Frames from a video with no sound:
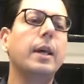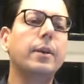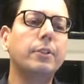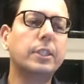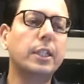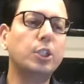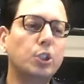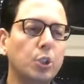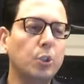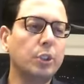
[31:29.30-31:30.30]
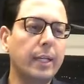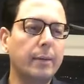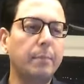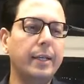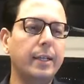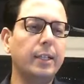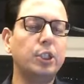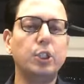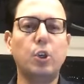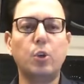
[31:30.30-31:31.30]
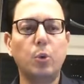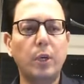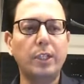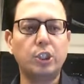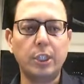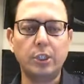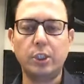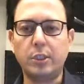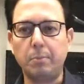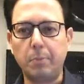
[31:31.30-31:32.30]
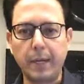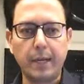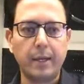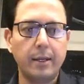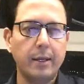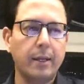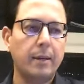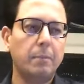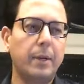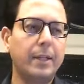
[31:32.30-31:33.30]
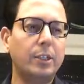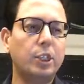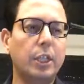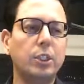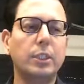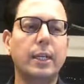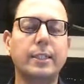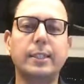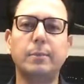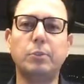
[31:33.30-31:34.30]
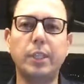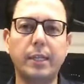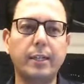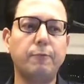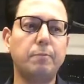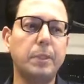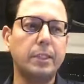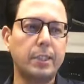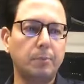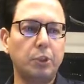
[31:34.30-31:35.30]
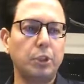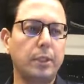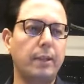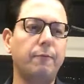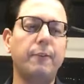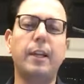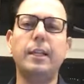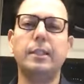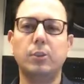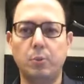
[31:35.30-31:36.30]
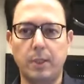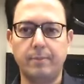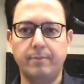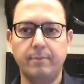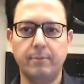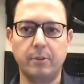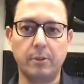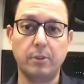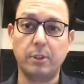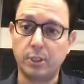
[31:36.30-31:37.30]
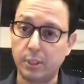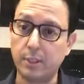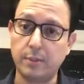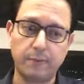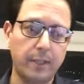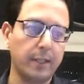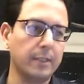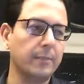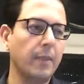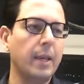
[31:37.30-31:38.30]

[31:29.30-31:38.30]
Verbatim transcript: Research shows that meditation not only changes the brain, but it changes our subjective perception and feelings as well. Okay, so it changes the feelings.